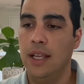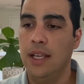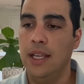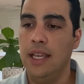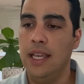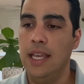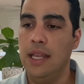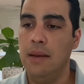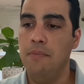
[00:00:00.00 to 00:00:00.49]

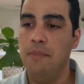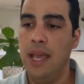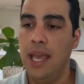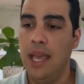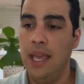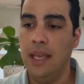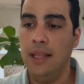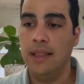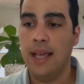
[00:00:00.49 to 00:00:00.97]
In
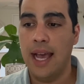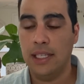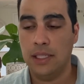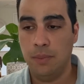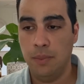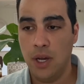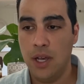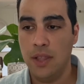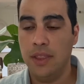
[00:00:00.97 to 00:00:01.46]
May
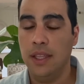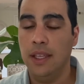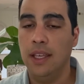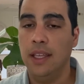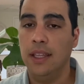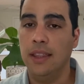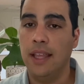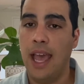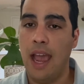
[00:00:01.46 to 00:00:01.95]
last month,
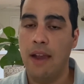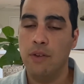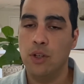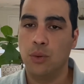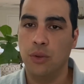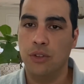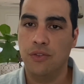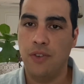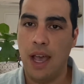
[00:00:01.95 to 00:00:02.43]
the average
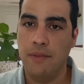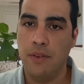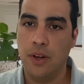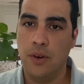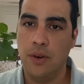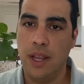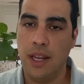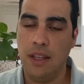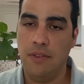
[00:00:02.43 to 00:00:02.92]
was five
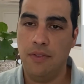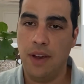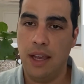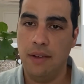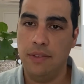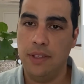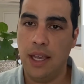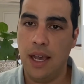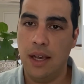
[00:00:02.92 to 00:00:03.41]
hundred
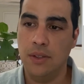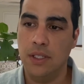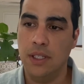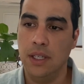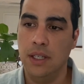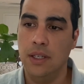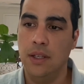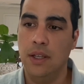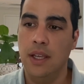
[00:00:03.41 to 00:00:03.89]
eighty-five
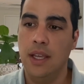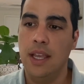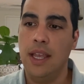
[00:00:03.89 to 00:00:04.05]
thousand,